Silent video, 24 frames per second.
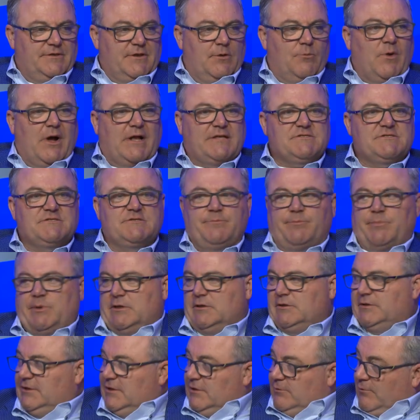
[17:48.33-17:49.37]
They want
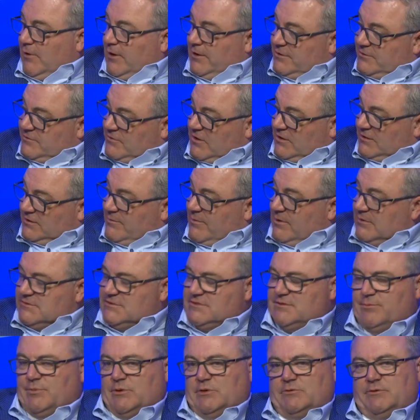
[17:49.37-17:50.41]
stability, right? You talked about
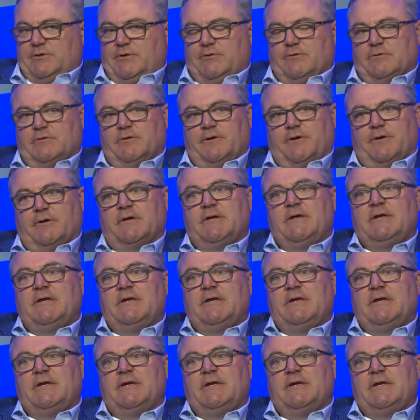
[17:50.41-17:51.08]
stability earlier.